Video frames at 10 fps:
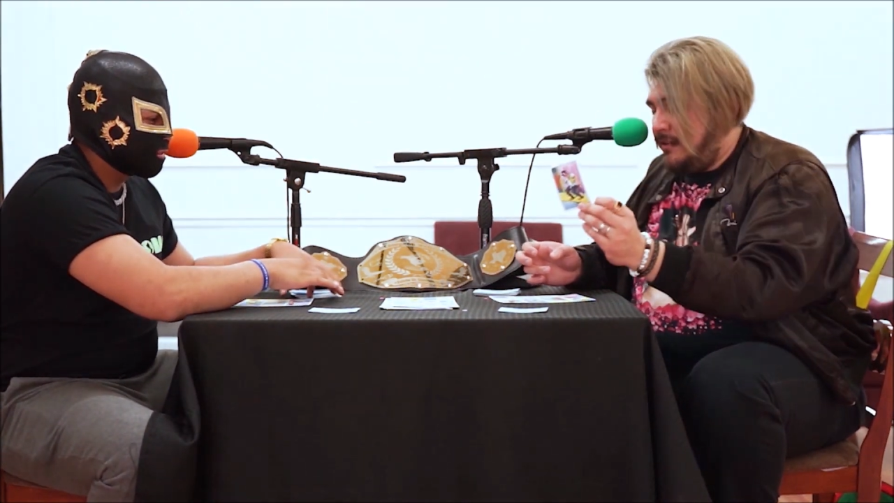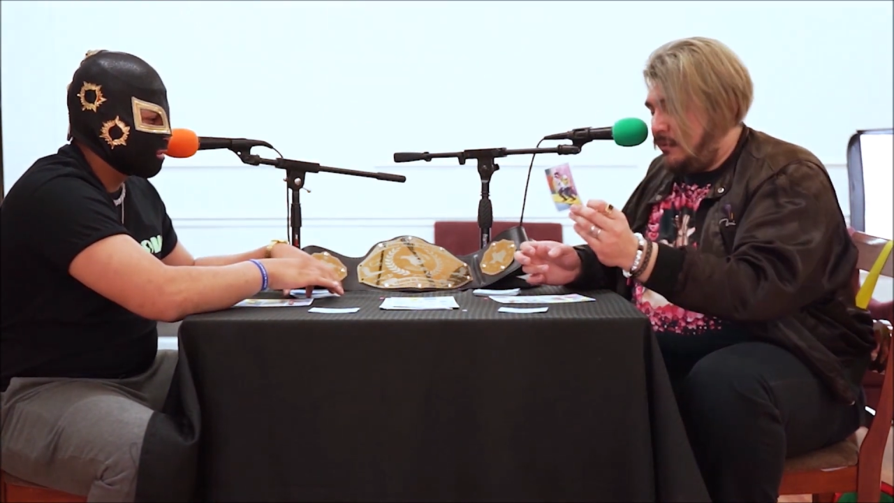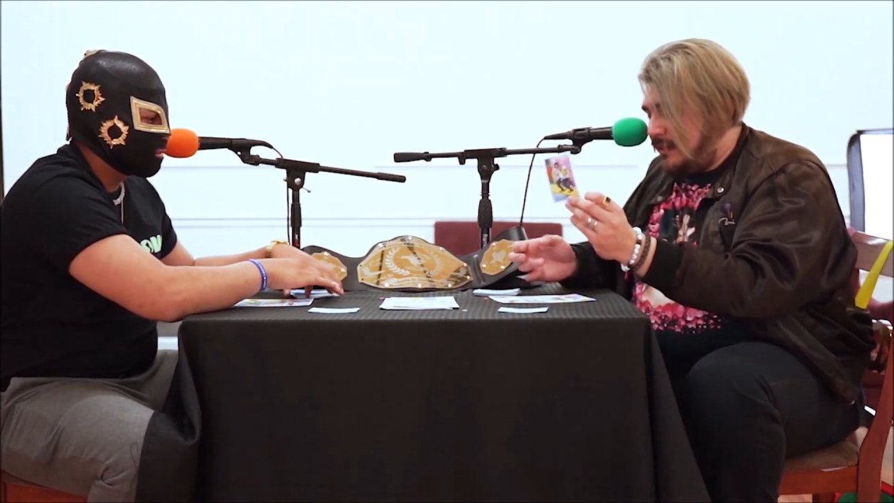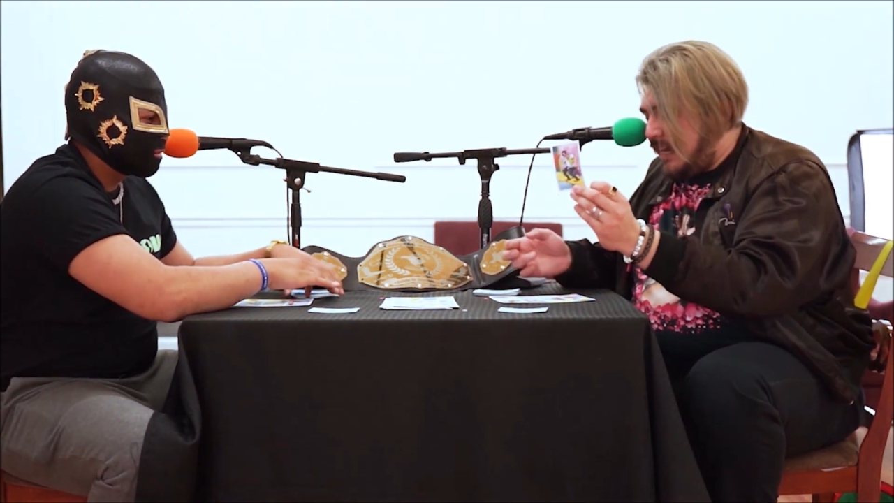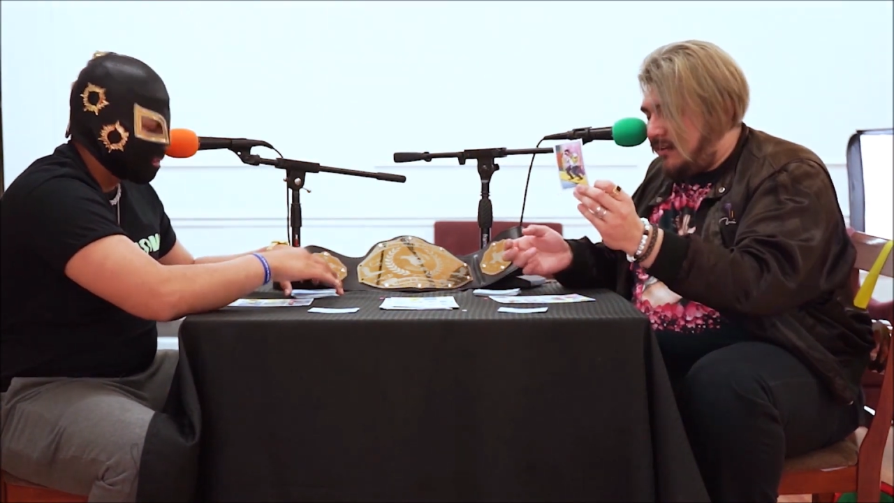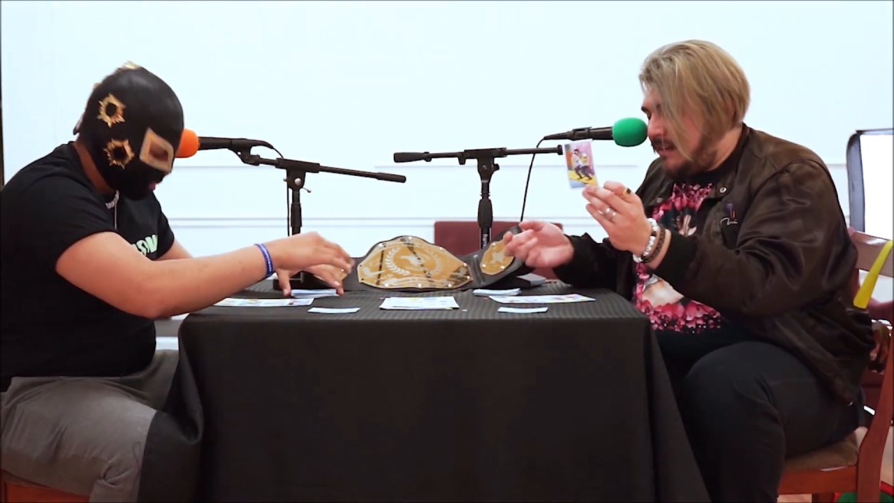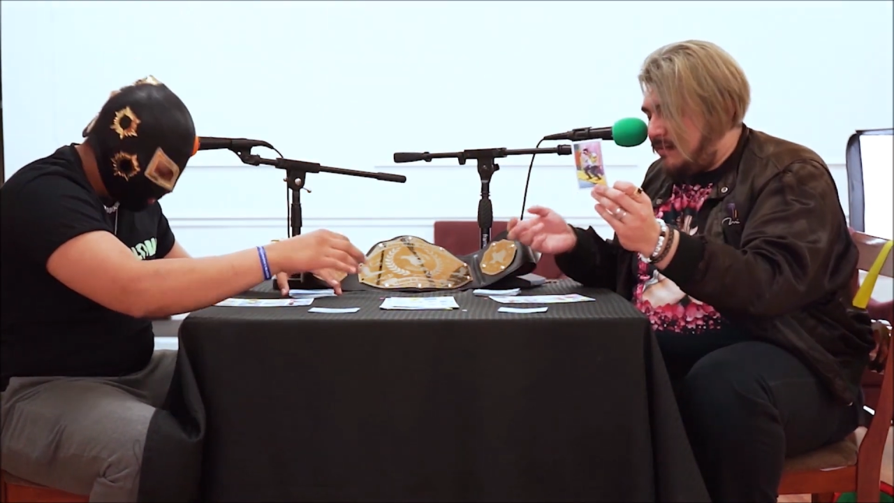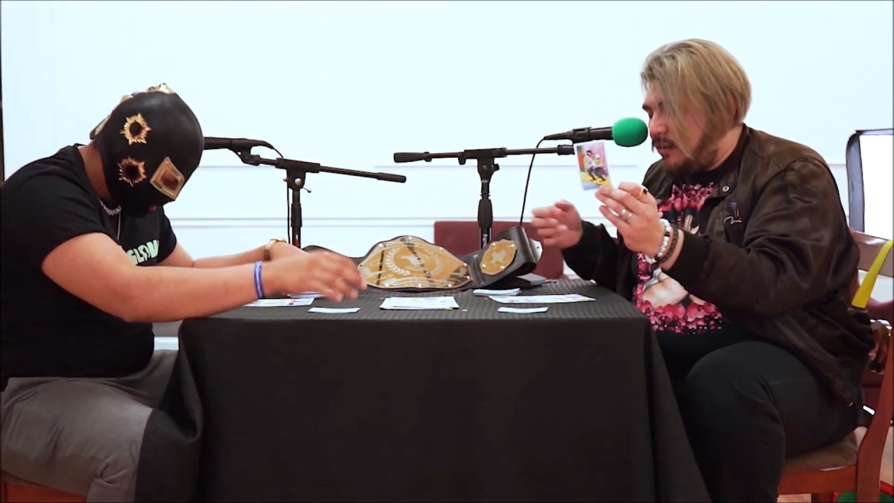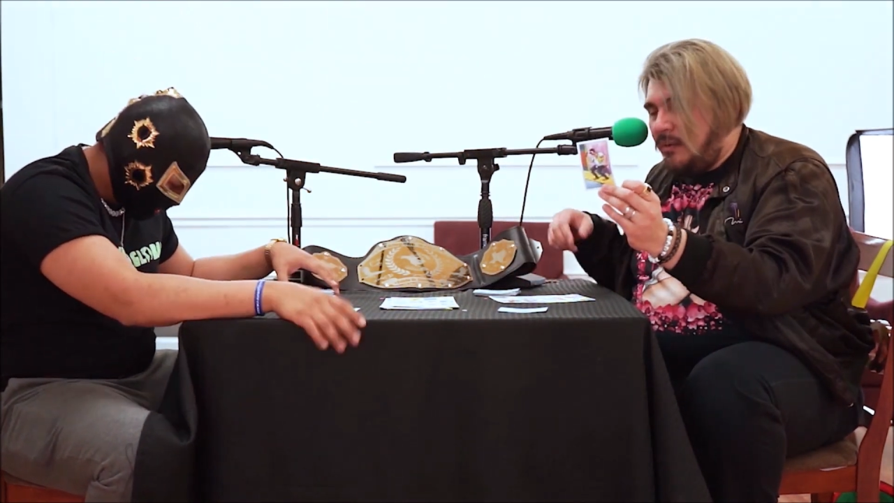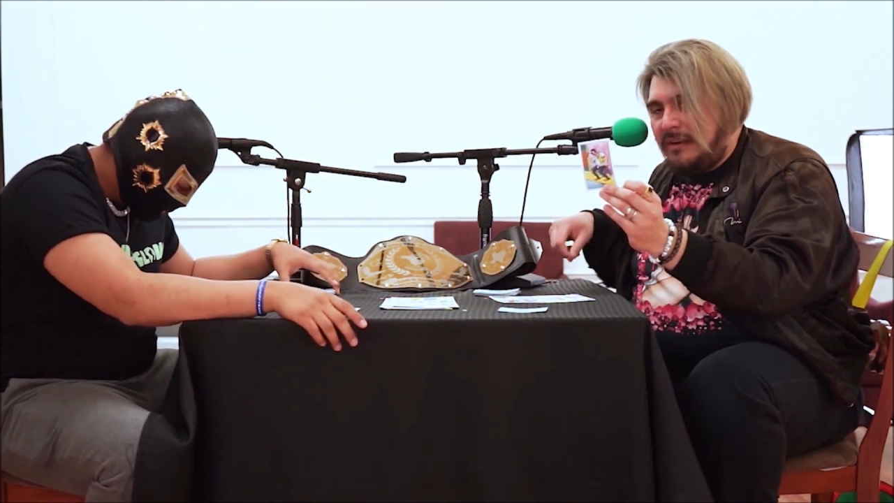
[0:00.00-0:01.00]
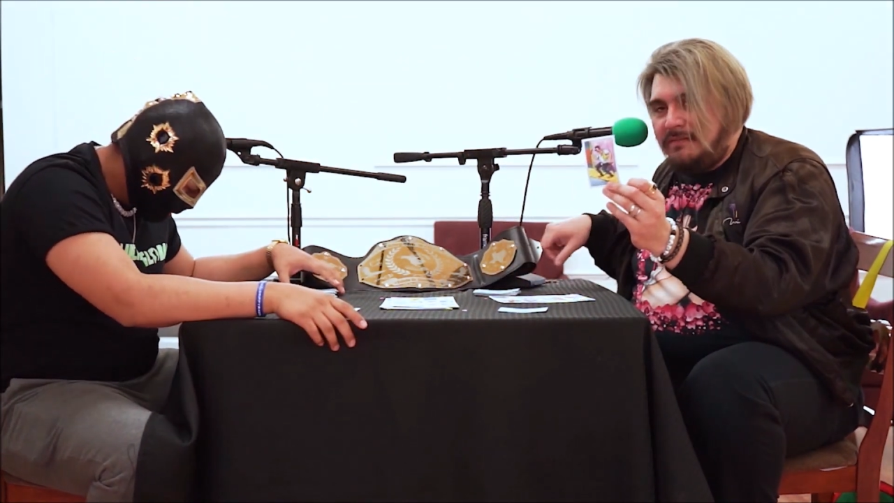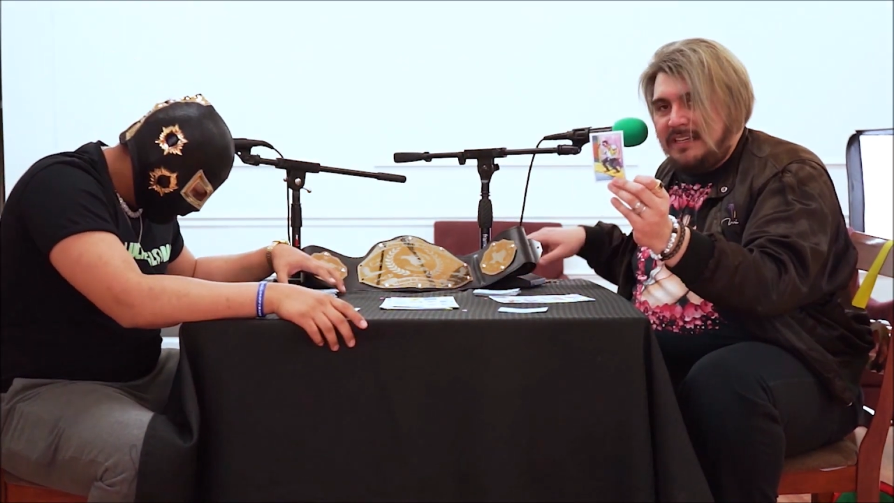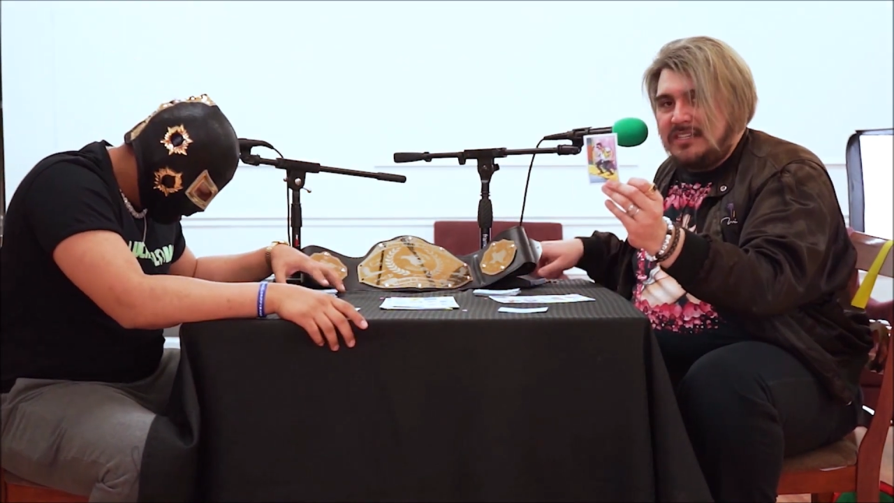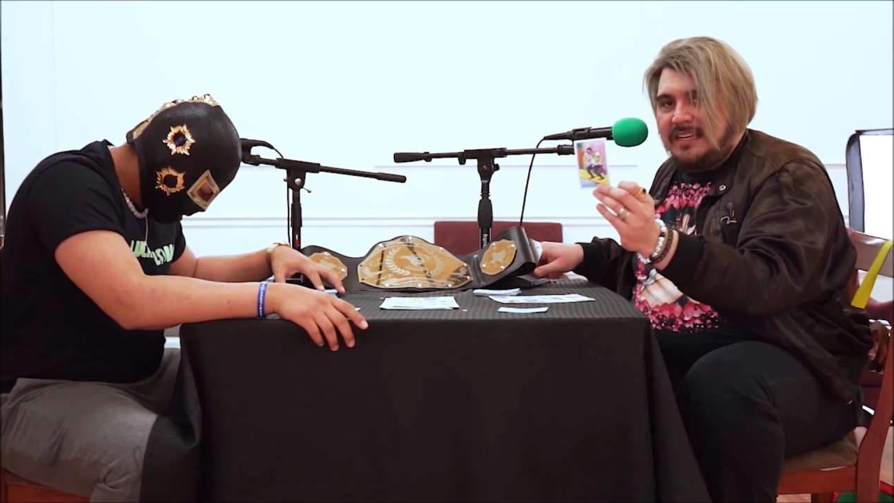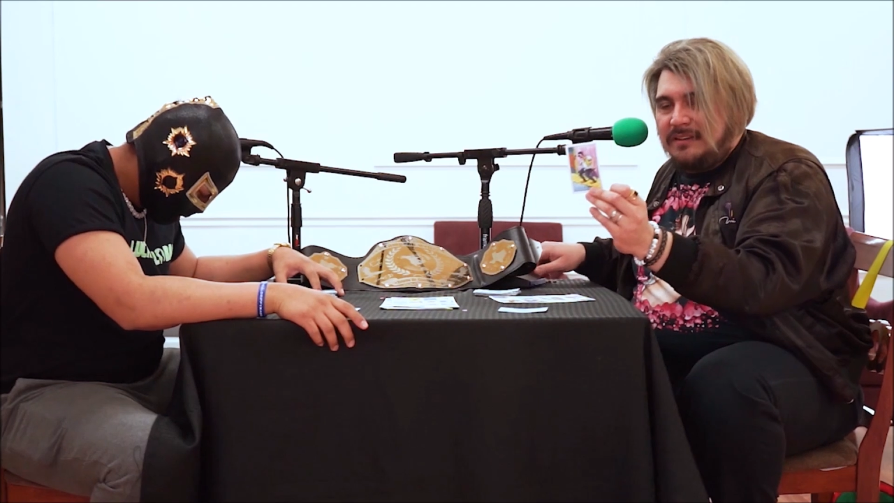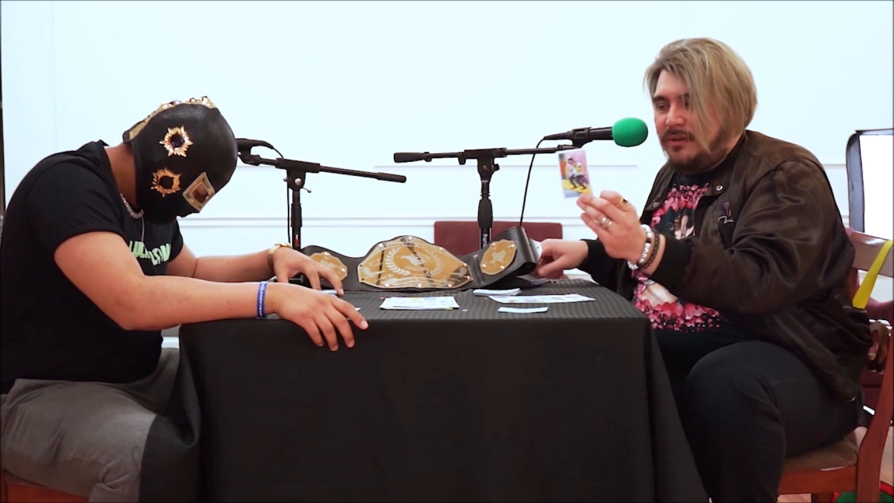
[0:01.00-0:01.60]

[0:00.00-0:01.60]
which I don't even know what a VJ.